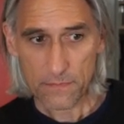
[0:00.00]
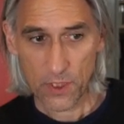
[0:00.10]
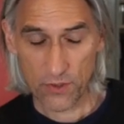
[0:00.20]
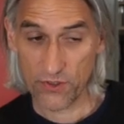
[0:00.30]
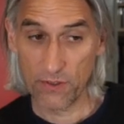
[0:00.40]

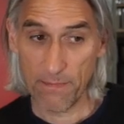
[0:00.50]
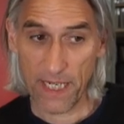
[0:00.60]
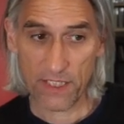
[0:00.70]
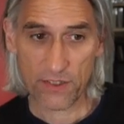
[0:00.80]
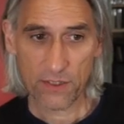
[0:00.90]
because of the
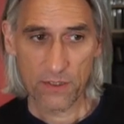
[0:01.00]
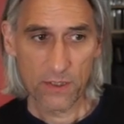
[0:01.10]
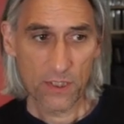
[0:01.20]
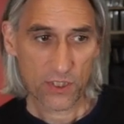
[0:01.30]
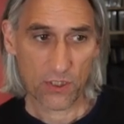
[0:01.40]
mate,
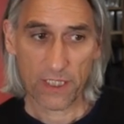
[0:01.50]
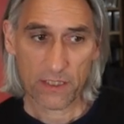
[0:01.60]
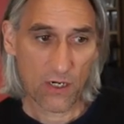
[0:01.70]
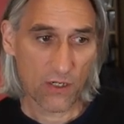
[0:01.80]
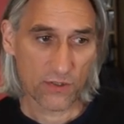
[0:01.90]
so I
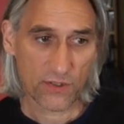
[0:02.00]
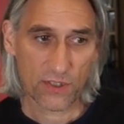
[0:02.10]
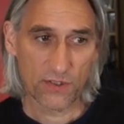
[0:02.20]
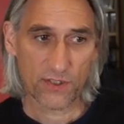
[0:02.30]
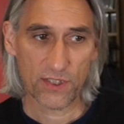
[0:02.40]
can't
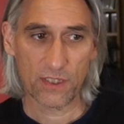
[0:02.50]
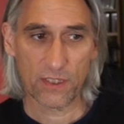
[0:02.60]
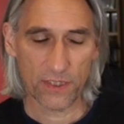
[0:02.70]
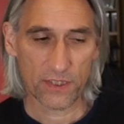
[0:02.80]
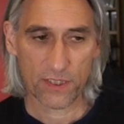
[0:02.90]
consider
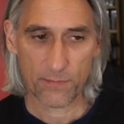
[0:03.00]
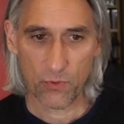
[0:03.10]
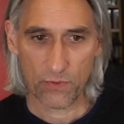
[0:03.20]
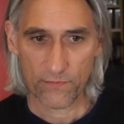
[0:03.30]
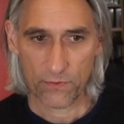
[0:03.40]
knight
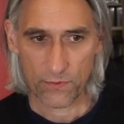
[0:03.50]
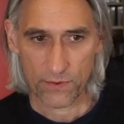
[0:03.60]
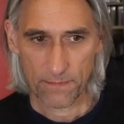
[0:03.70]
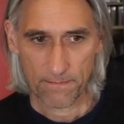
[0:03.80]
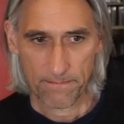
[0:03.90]
export, pawn, of course.